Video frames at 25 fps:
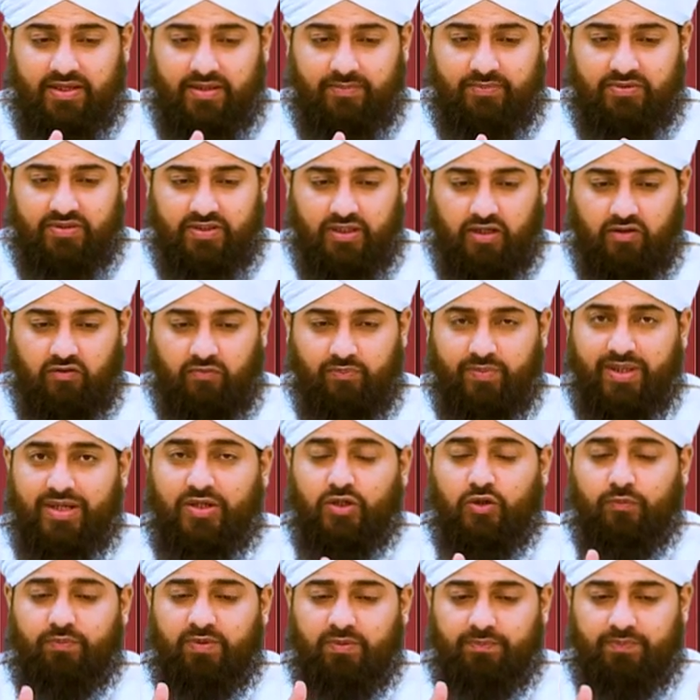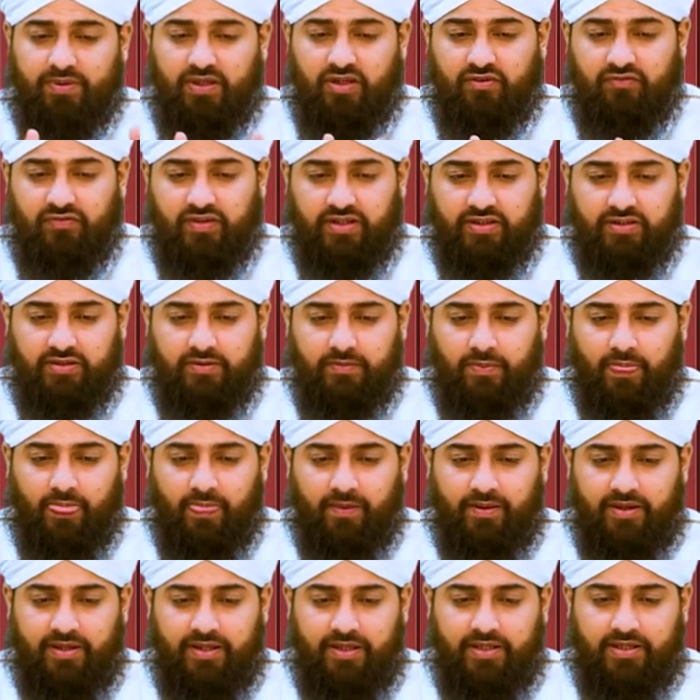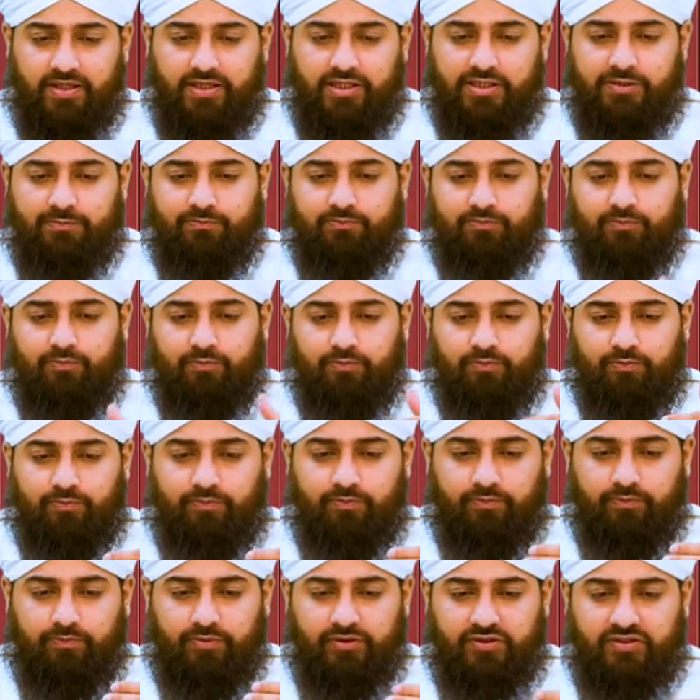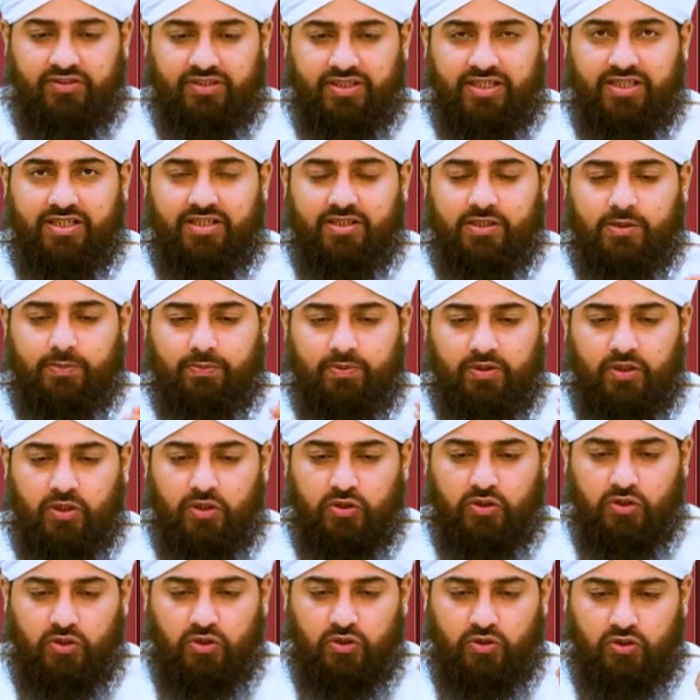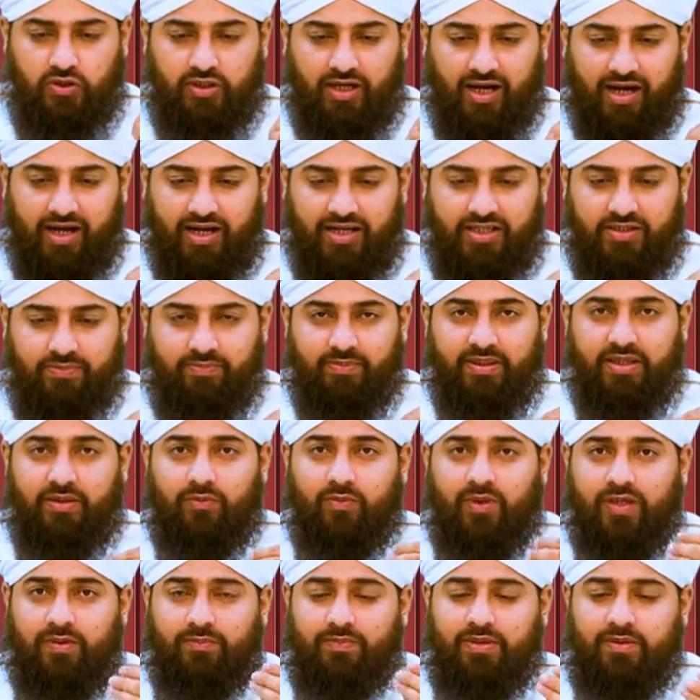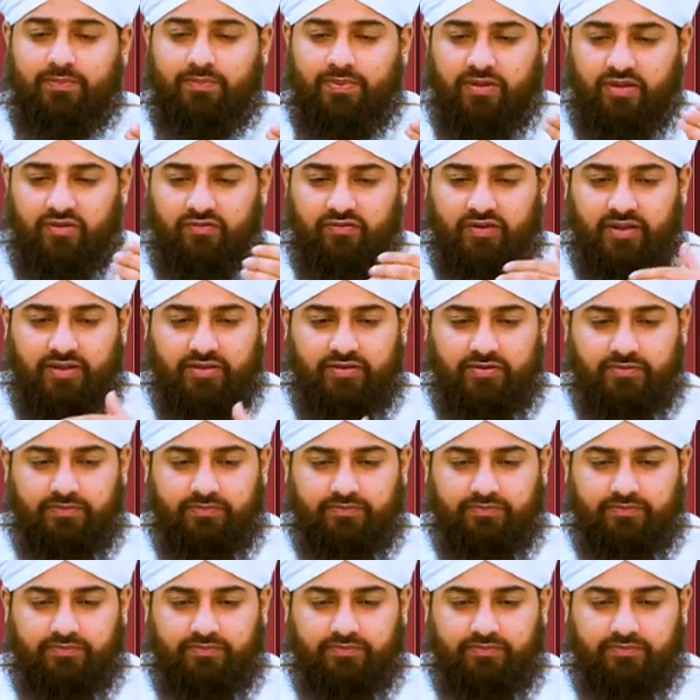himself may not be perfect, his preceding spiritual guides may well be perfect.